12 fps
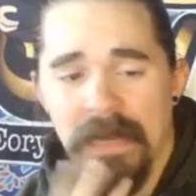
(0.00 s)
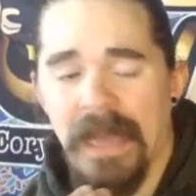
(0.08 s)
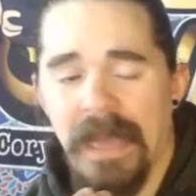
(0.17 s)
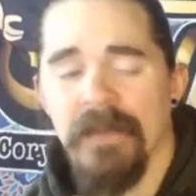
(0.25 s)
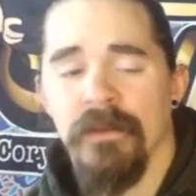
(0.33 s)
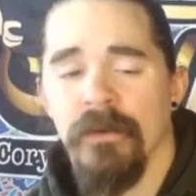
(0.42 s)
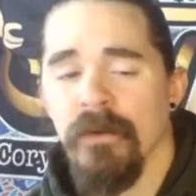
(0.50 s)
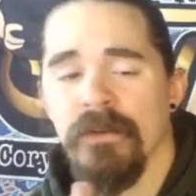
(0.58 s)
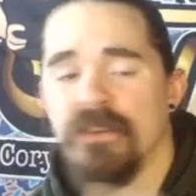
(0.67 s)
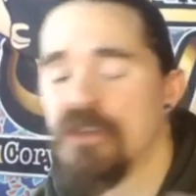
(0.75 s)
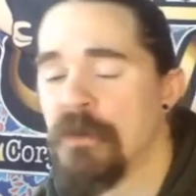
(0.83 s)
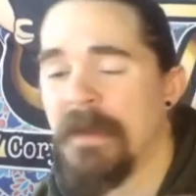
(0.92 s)
I hadn't
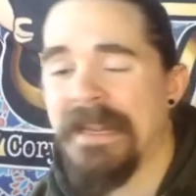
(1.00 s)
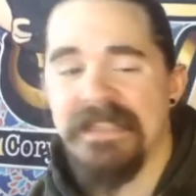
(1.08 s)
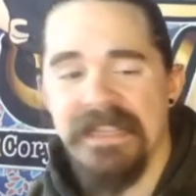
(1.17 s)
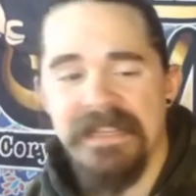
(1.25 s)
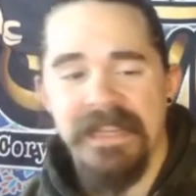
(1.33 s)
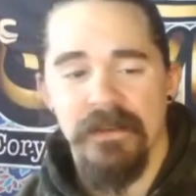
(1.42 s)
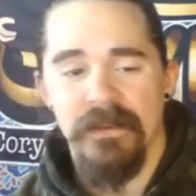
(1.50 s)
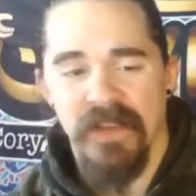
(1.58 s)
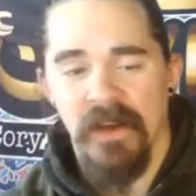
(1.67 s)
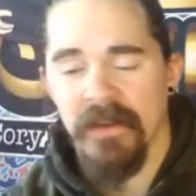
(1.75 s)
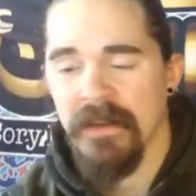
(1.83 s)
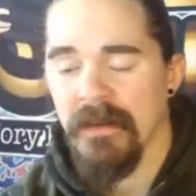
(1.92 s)
heard too many details
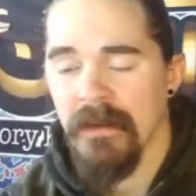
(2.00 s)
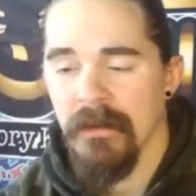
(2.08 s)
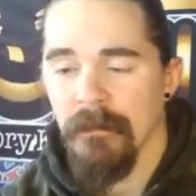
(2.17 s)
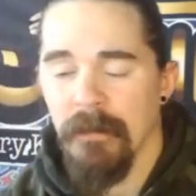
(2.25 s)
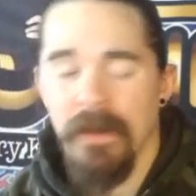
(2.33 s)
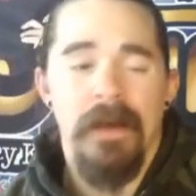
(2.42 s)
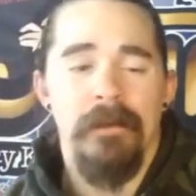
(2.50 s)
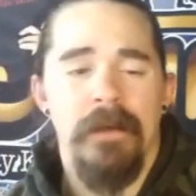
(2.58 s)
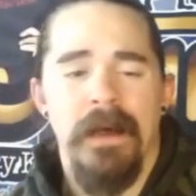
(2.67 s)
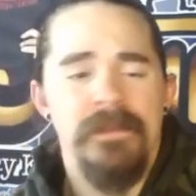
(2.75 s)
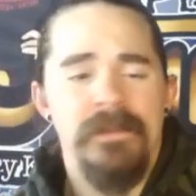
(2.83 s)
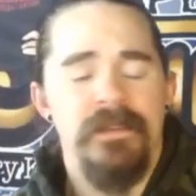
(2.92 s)
on it, but
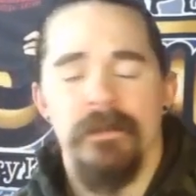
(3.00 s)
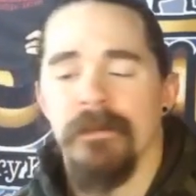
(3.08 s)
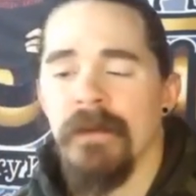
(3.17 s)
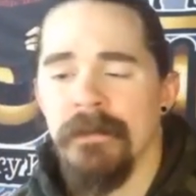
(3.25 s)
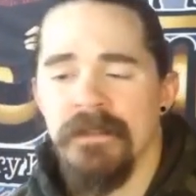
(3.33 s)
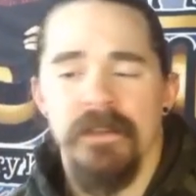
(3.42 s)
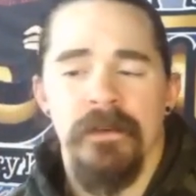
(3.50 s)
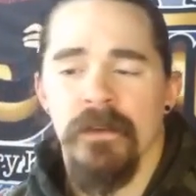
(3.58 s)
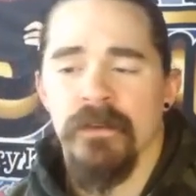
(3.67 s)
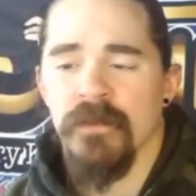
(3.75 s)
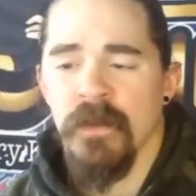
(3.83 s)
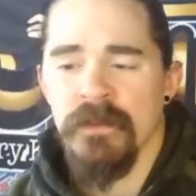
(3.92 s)
I'm, still I'm still
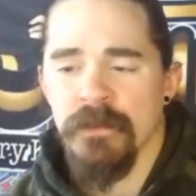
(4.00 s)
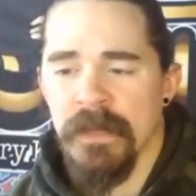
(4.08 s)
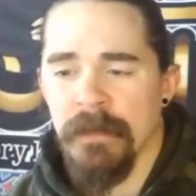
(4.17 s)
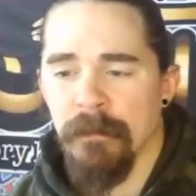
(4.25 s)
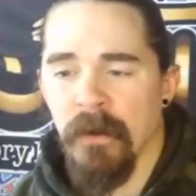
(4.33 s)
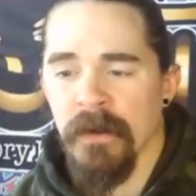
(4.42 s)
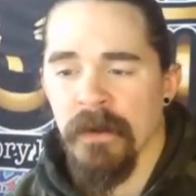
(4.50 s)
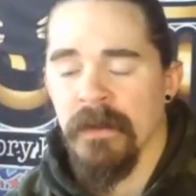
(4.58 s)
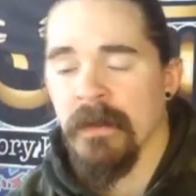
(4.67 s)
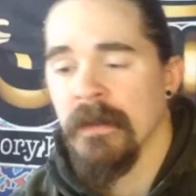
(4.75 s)
close friends with Nick Burke,